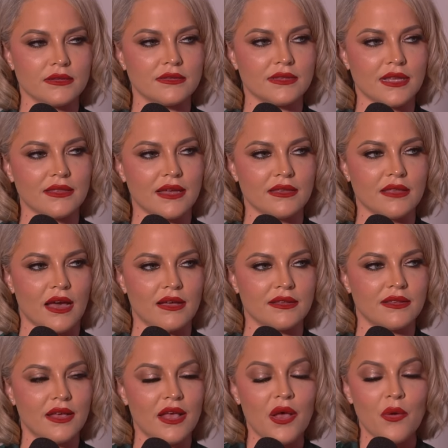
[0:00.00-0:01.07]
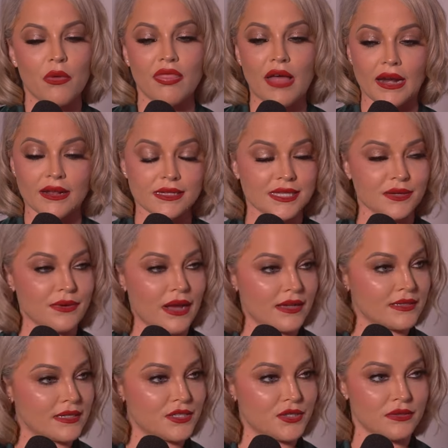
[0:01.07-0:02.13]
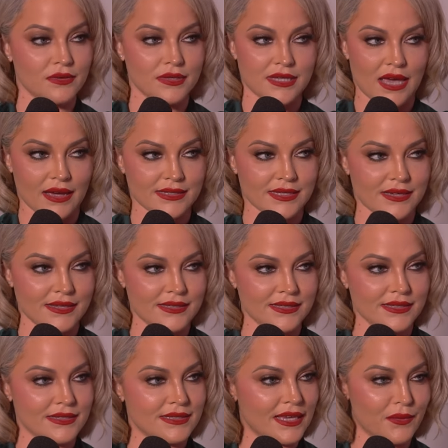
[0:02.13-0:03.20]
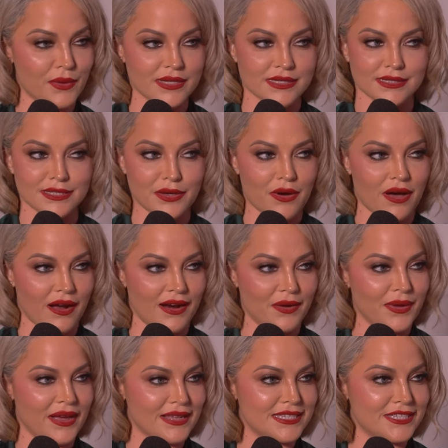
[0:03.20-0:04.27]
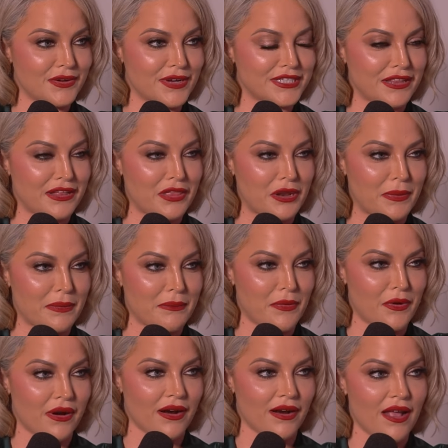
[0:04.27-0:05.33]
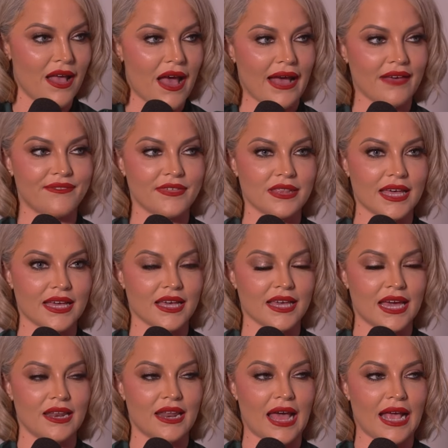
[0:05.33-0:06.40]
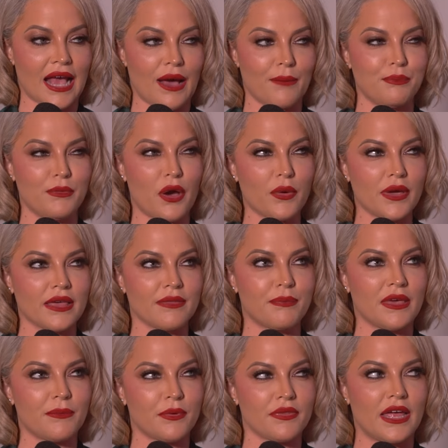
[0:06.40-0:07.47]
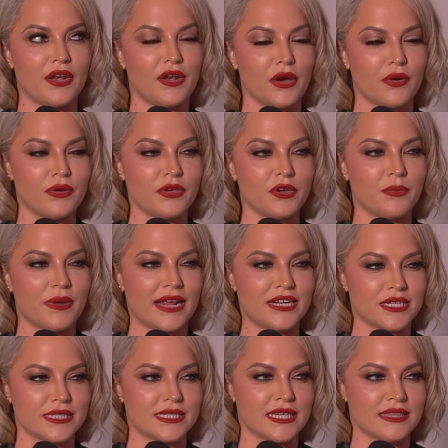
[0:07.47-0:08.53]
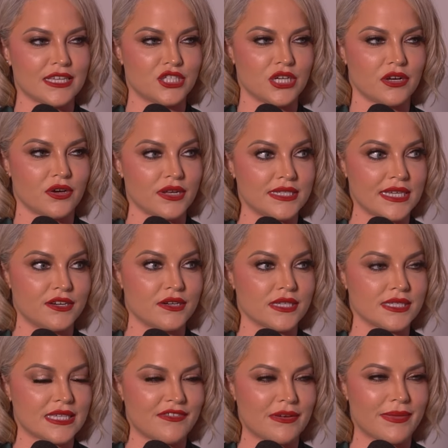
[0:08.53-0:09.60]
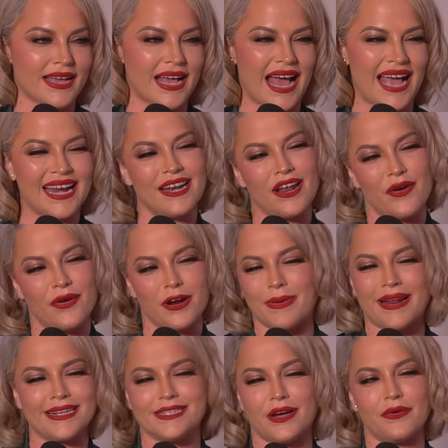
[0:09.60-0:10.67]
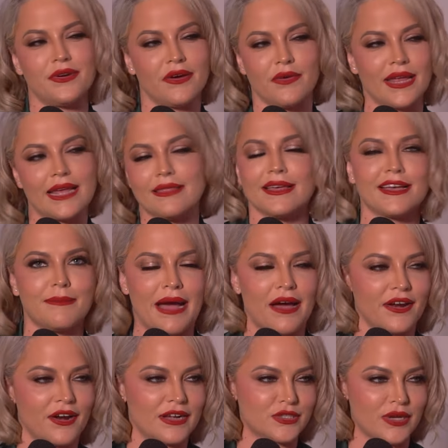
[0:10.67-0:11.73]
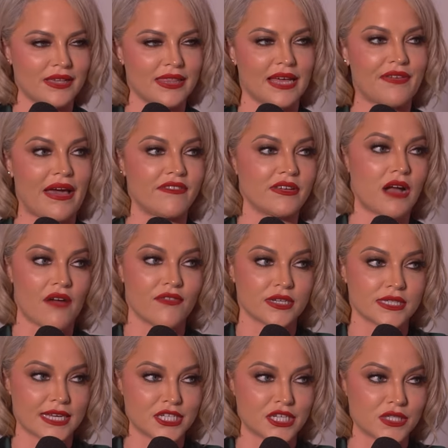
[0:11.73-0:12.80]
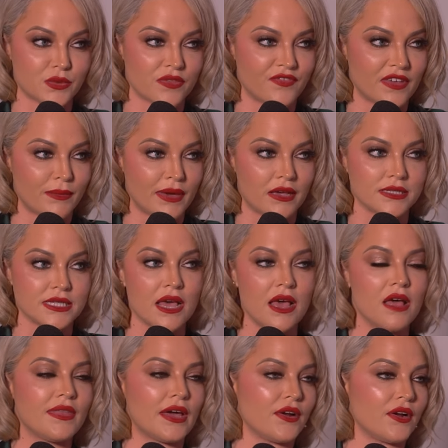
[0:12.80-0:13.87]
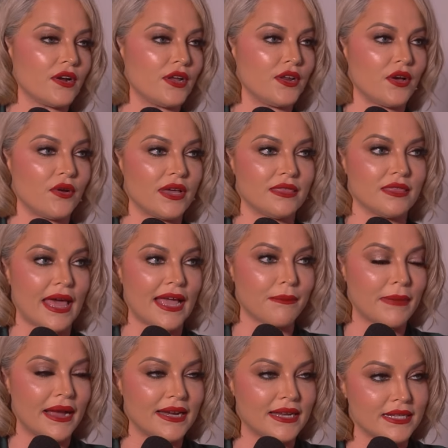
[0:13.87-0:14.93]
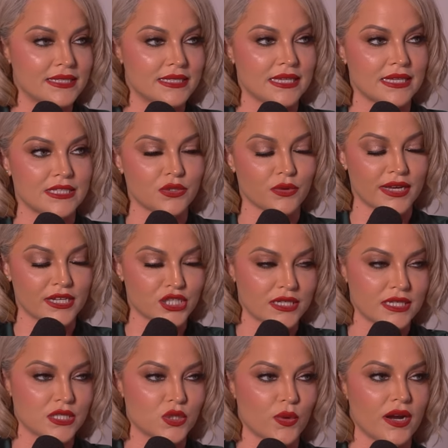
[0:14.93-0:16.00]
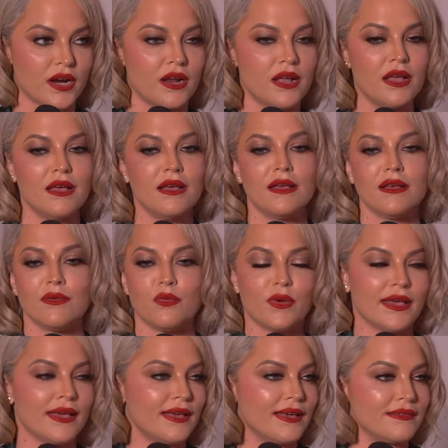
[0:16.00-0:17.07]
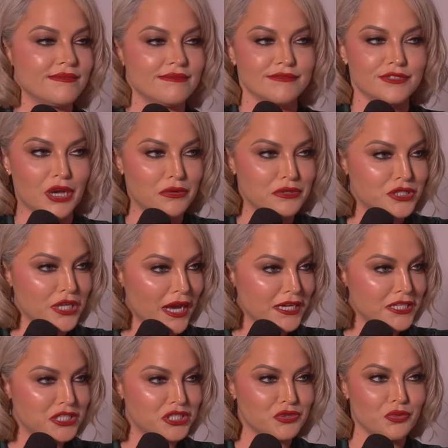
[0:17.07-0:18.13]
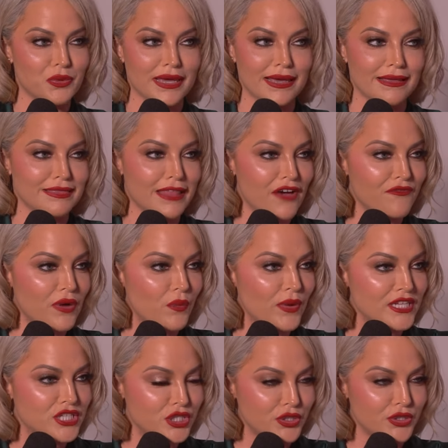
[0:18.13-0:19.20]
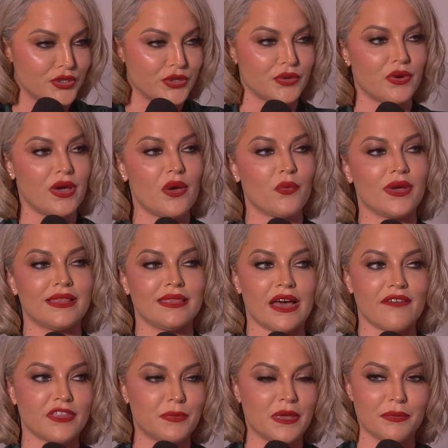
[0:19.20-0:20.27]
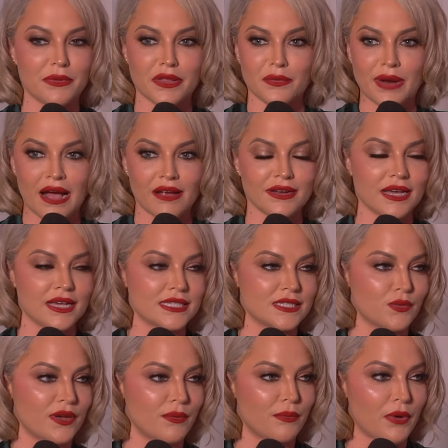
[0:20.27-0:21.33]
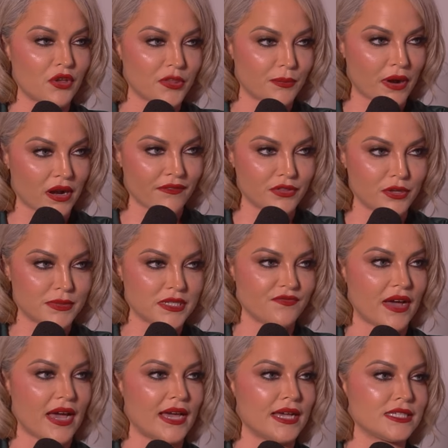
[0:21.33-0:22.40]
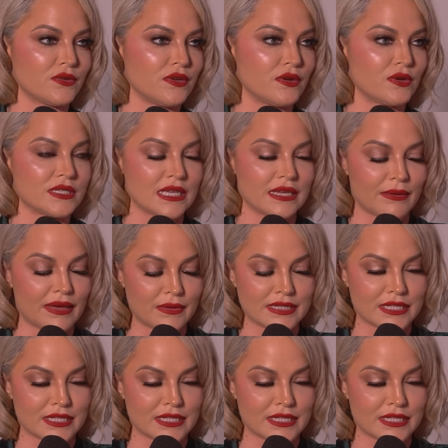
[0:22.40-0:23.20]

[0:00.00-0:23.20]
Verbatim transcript: Yeah, I like that. Well, that is the rest, the truth with Texas. See, it wasn't so hard. We got to know each other a little bit more. I feel like, again, like knowing people that know you, but I just see that y'all go to dinners and stuff. I'm like, I know her, but I don't know anything exactly. about her. So I like having conversations with yeah. females that are, you know, in like minded mm-hmm. situations where we don't judge. We exactly. love what we do. We love the people yeah. around us. We are both a part of Looptify, so it was yeah.